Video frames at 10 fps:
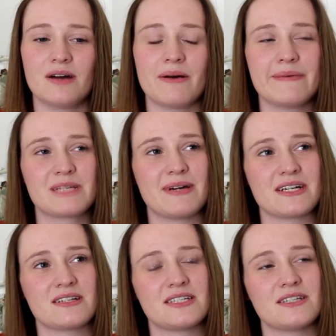I, I'm
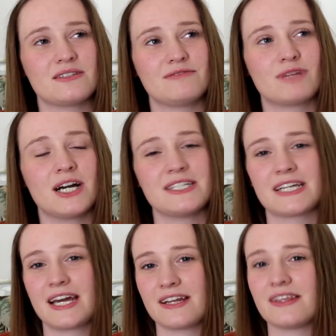expecting to see a sort of rise
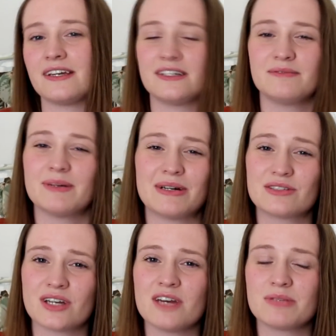again, I think in about
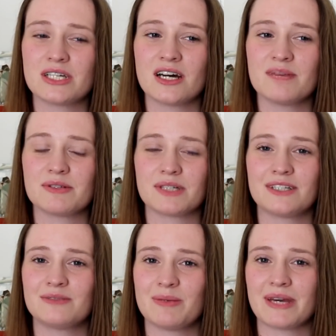October time is when I
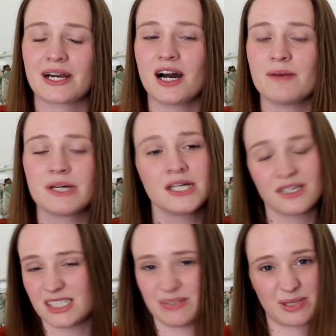normally pick up
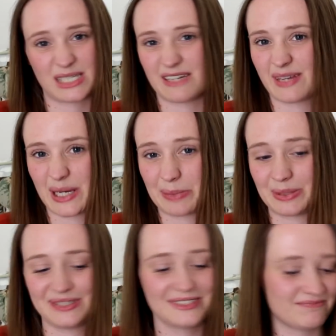so we'll see if that
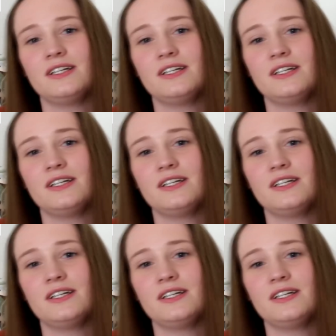happens.